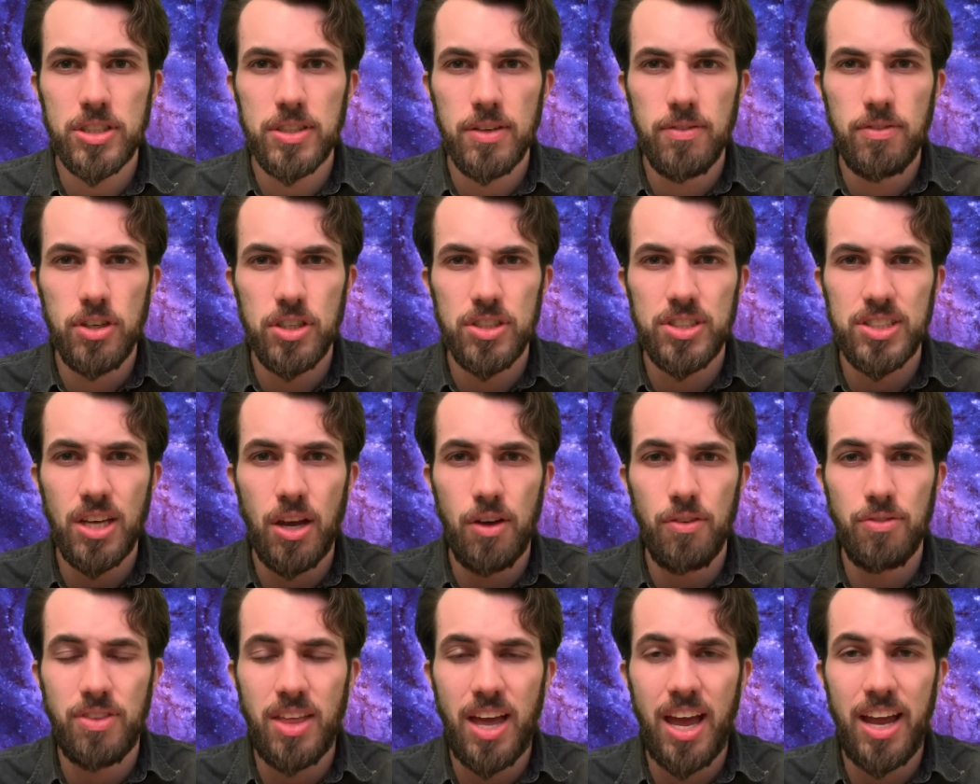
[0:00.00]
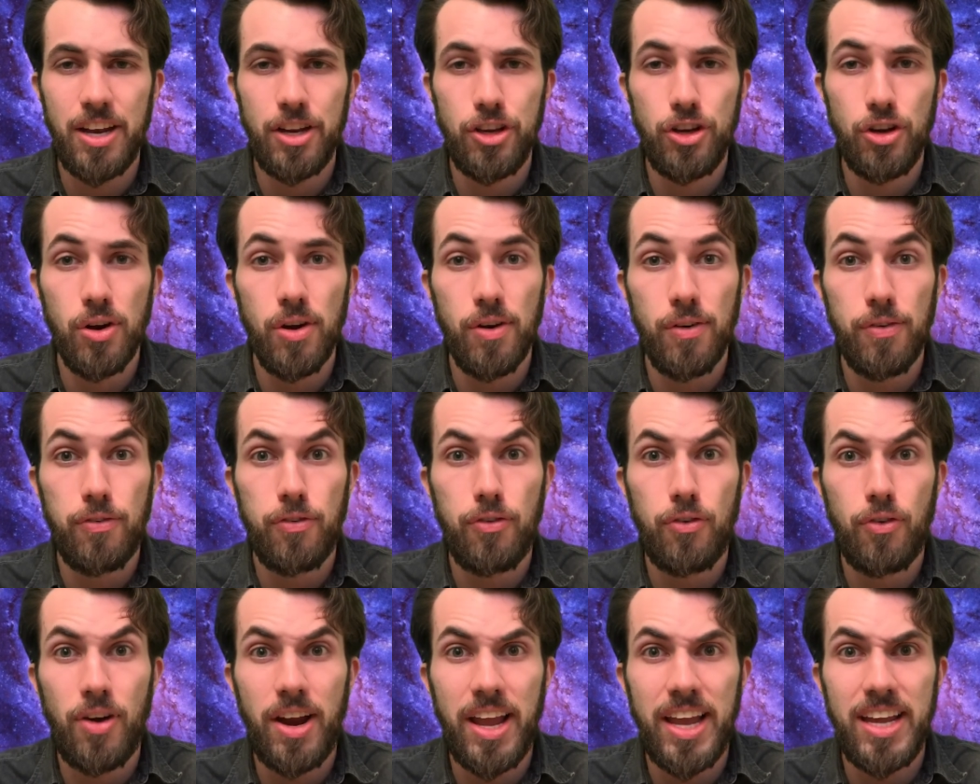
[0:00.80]
of yourself that you're
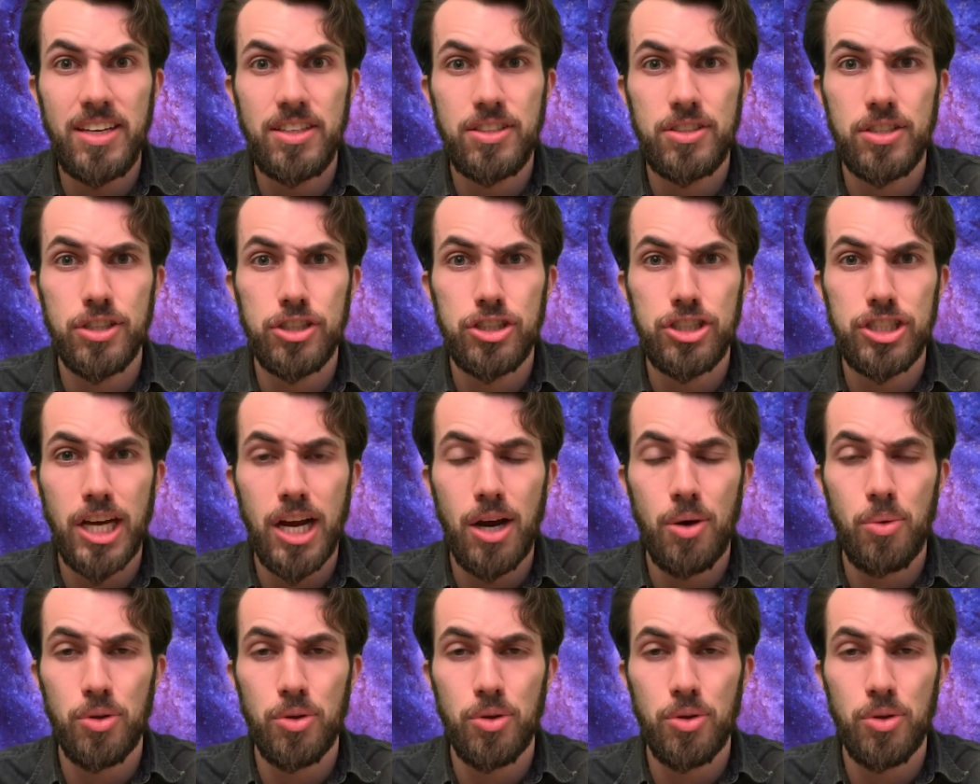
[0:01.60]
afraid to share